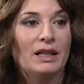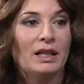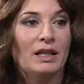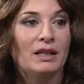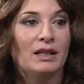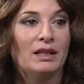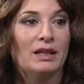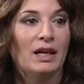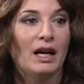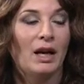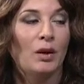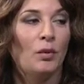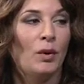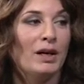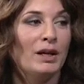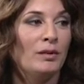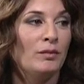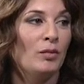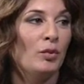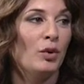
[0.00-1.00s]
that I
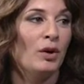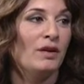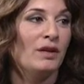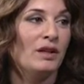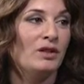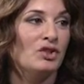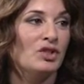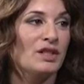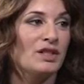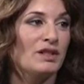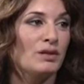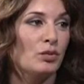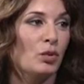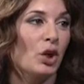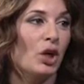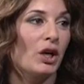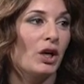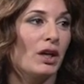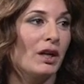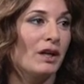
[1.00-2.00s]
wanted more than just
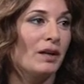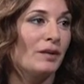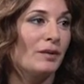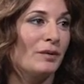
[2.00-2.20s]
work.